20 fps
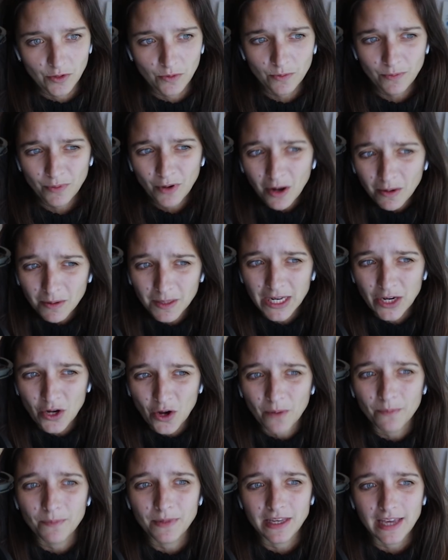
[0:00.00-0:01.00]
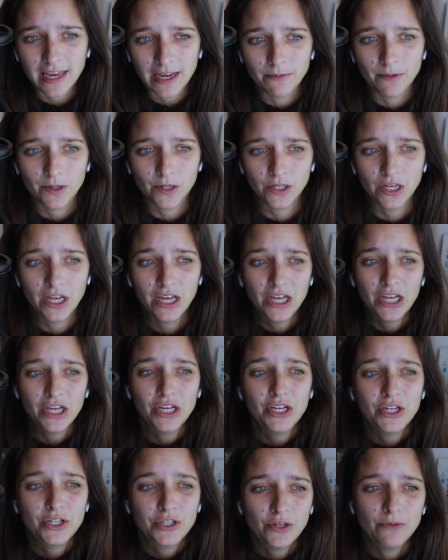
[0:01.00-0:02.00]
So you would probably not be able
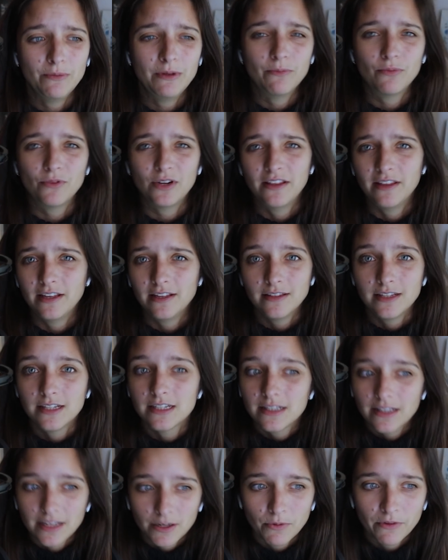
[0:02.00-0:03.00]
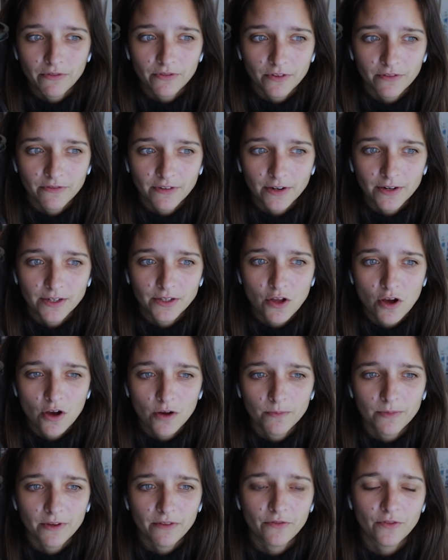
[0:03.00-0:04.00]
to be breathing this liquid for very
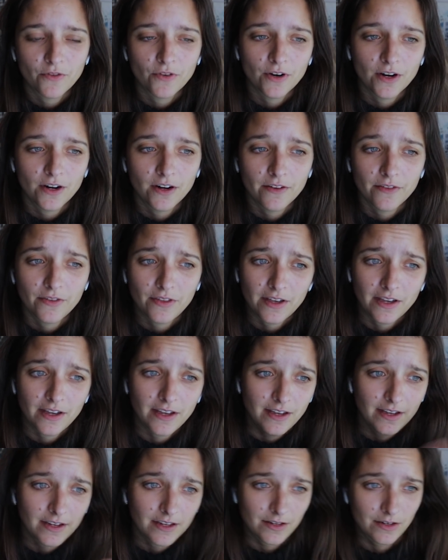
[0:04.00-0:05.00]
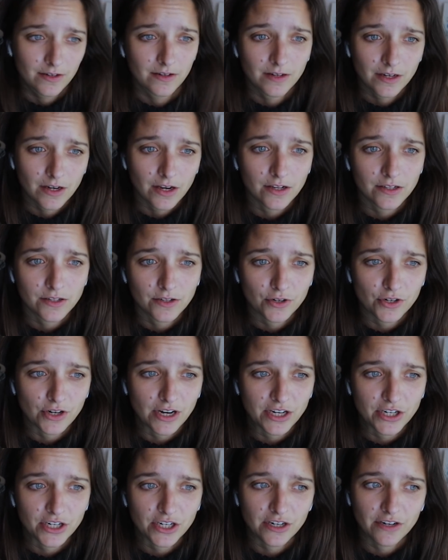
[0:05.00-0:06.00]
long before the
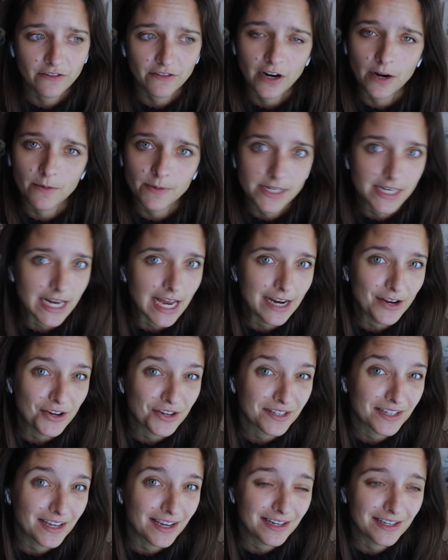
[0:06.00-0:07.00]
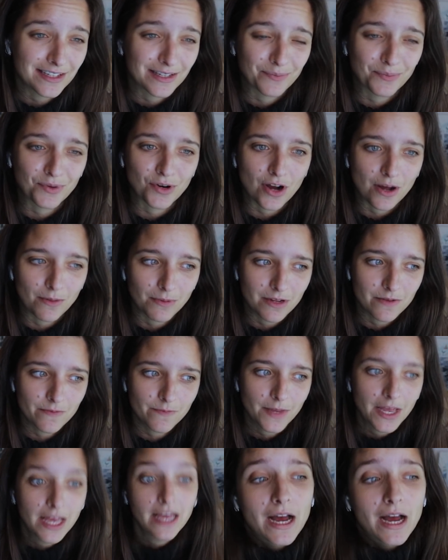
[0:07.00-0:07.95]
concentration of carbon dioxide is a problem.